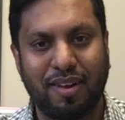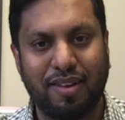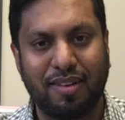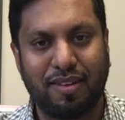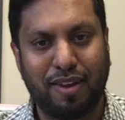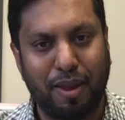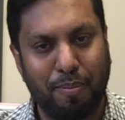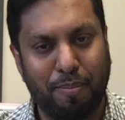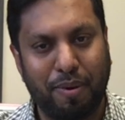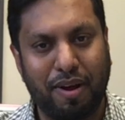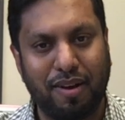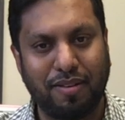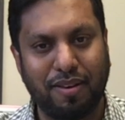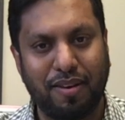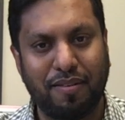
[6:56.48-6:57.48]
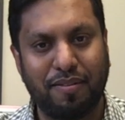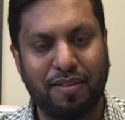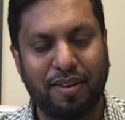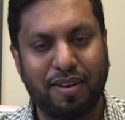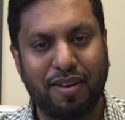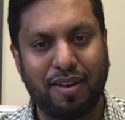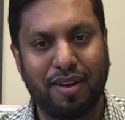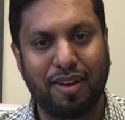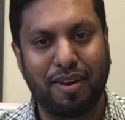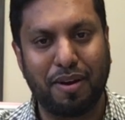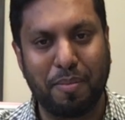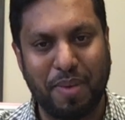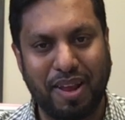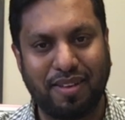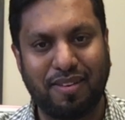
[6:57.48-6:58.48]
Stay positive.
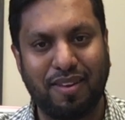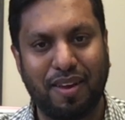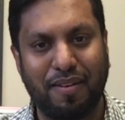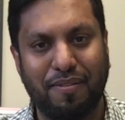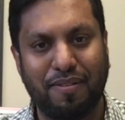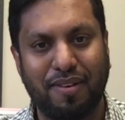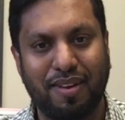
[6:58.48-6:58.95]
Remain safe.